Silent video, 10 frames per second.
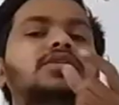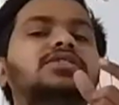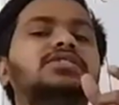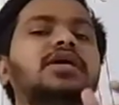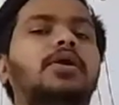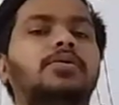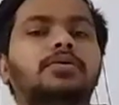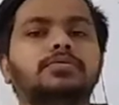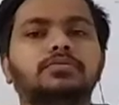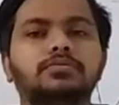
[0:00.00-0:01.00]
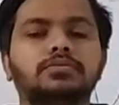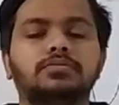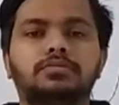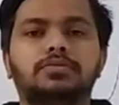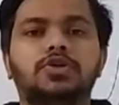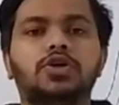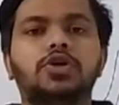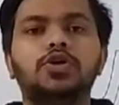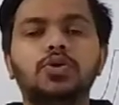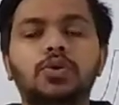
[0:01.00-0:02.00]
a sound.
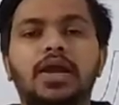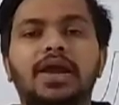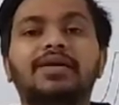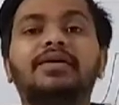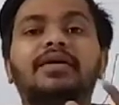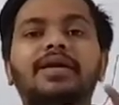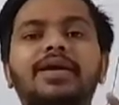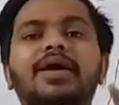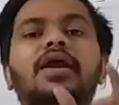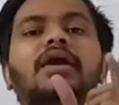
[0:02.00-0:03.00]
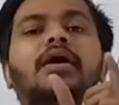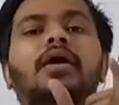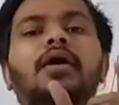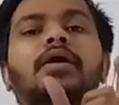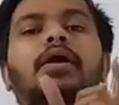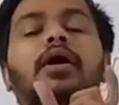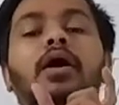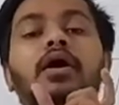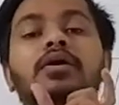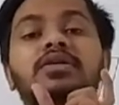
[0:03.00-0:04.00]
You can clearly hear
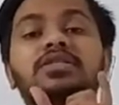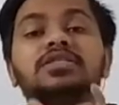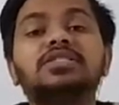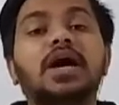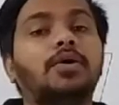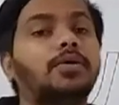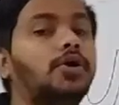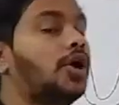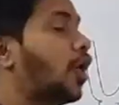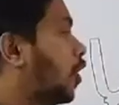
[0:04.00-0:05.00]
a sound